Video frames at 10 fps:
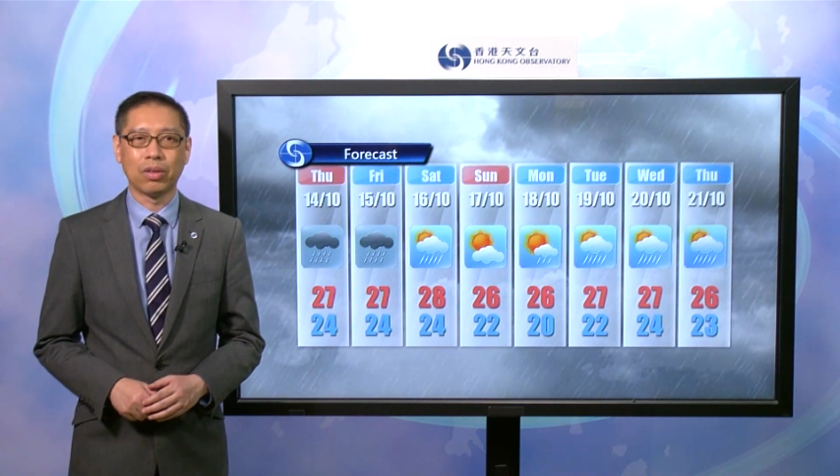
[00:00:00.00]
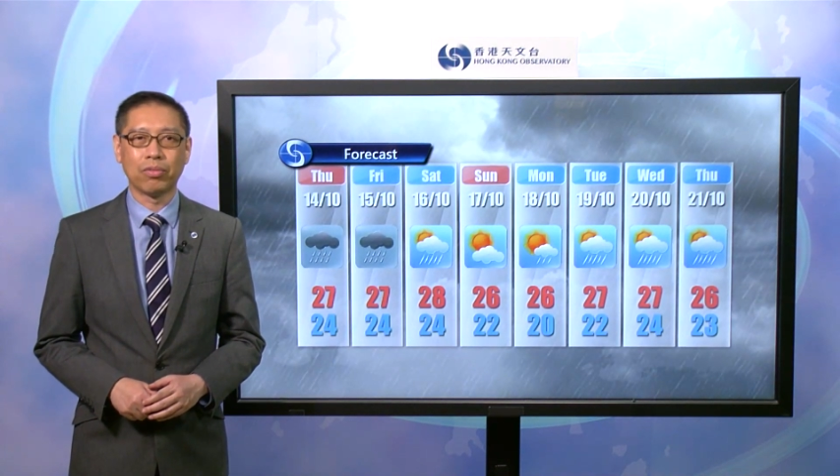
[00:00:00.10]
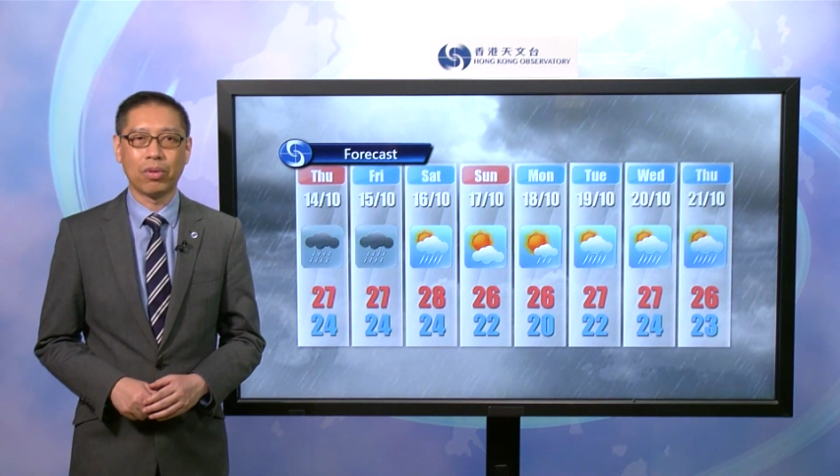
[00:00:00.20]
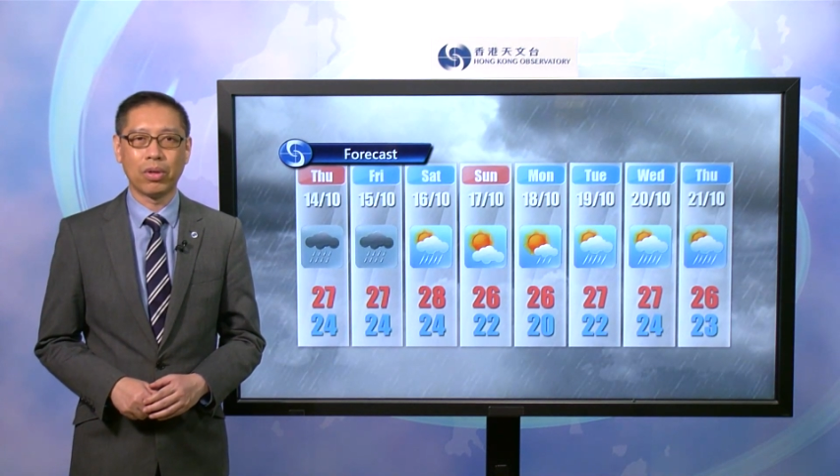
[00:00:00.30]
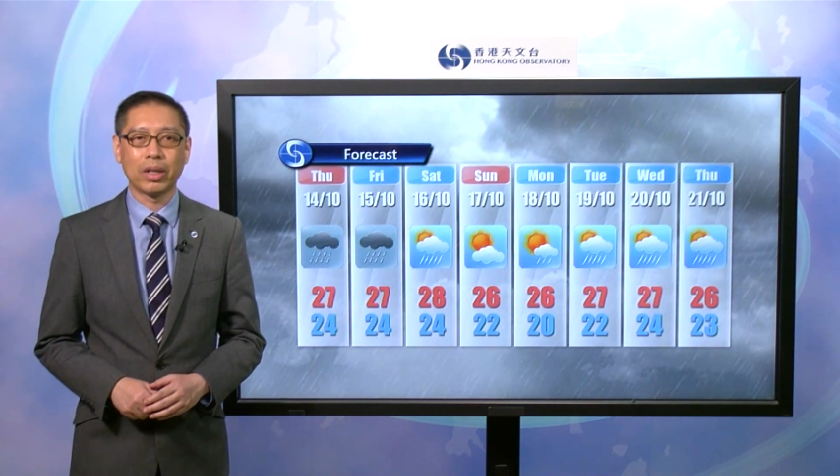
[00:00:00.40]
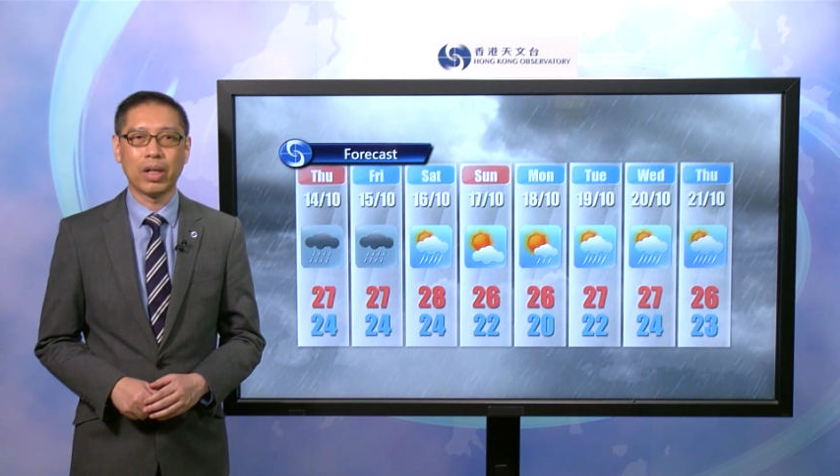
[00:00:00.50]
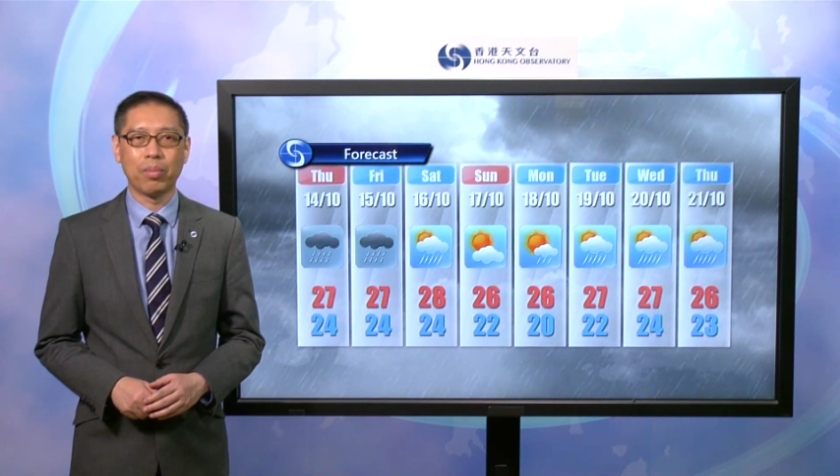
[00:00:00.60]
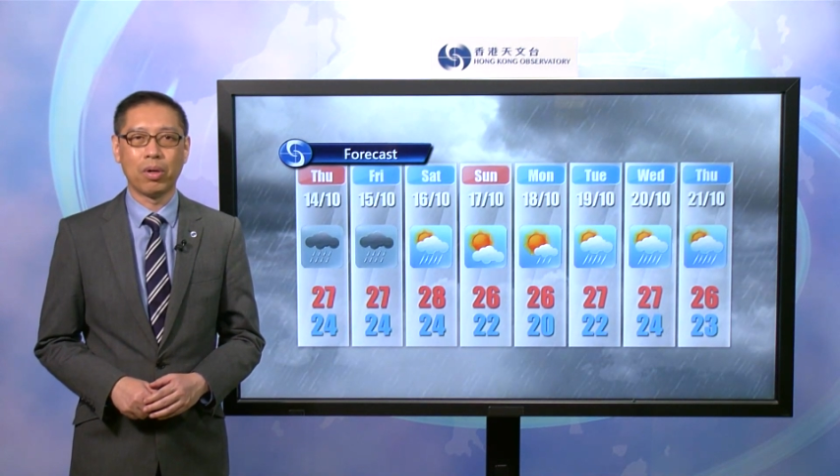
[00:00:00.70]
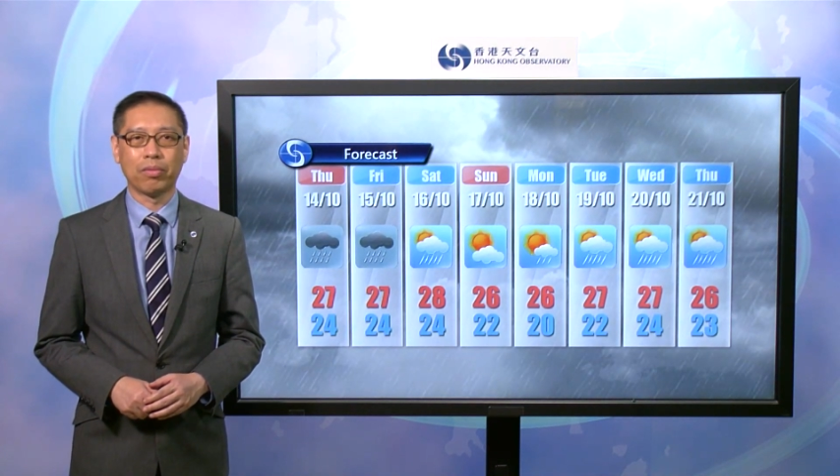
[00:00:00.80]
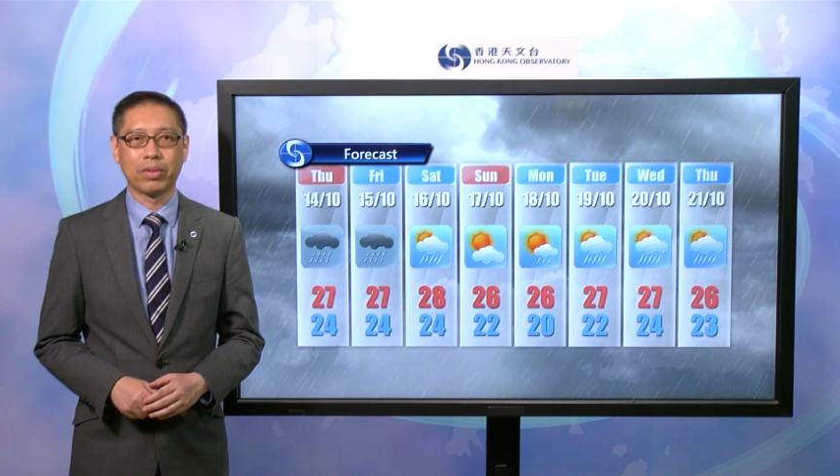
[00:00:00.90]
the following
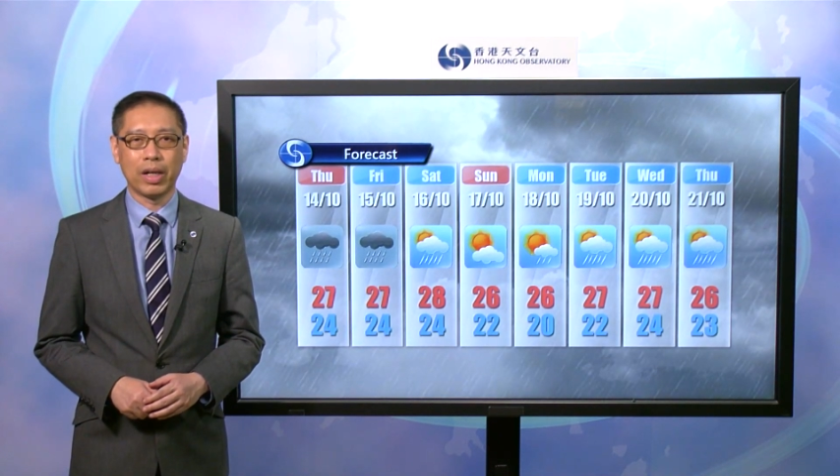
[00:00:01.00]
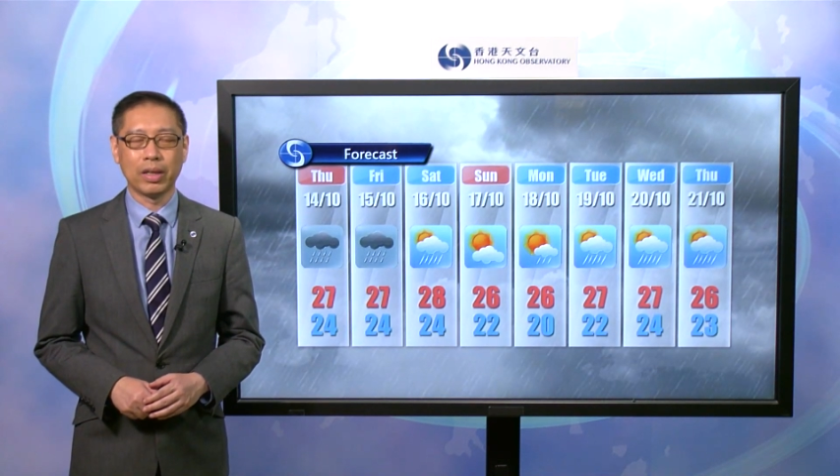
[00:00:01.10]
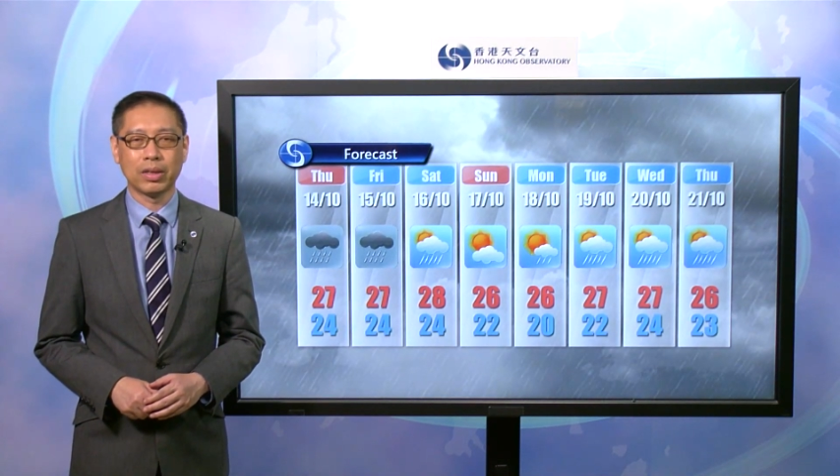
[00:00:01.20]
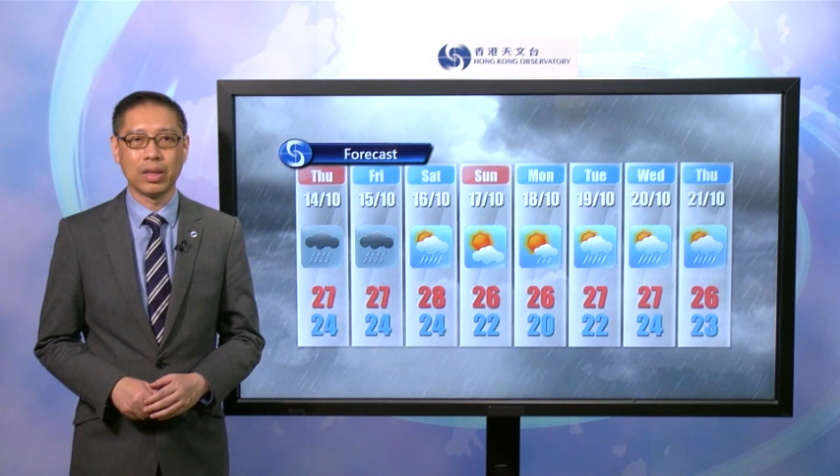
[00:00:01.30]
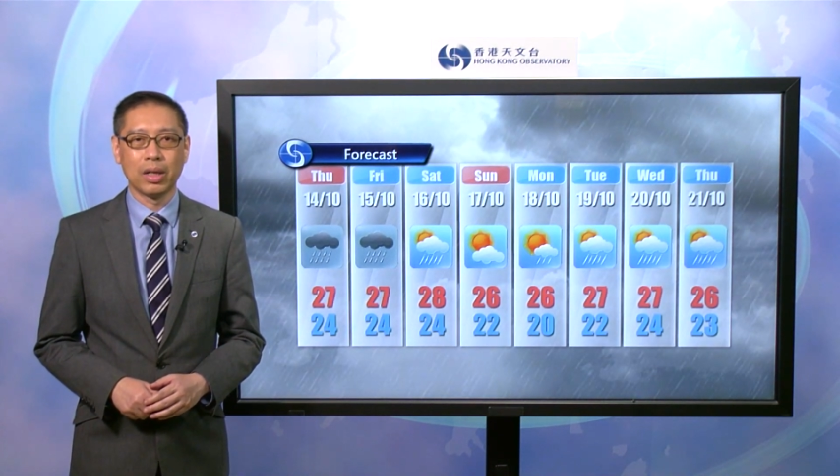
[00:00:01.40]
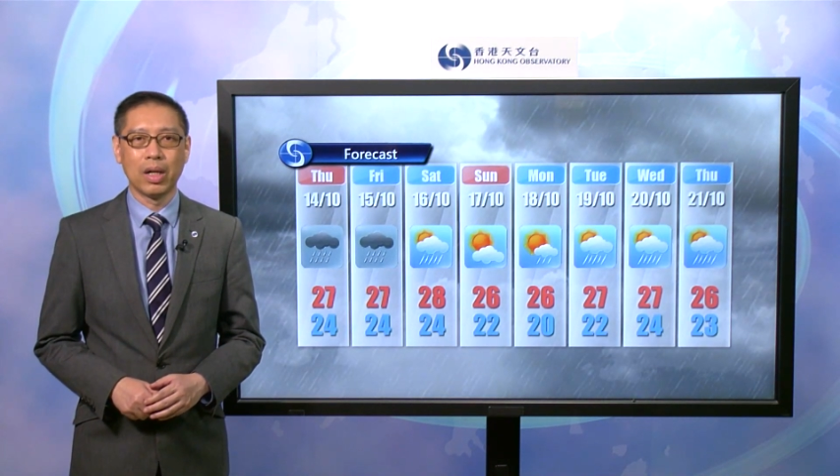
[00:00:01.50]
couple of days,